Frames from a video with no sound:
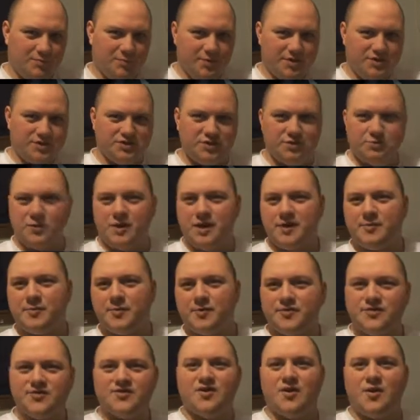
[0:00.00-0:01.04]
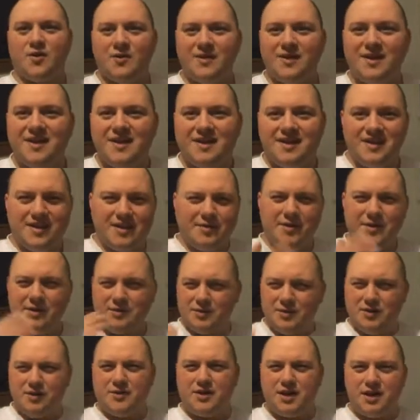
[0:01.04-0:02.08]
windshield wipers. So you know, be a
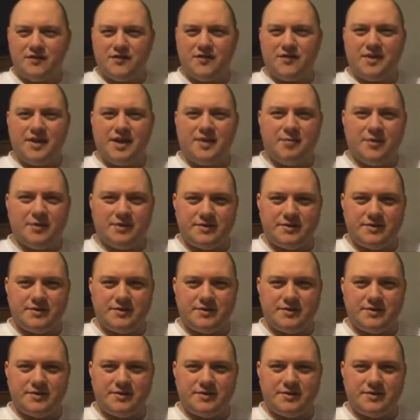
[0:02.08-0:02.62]
little careful of that.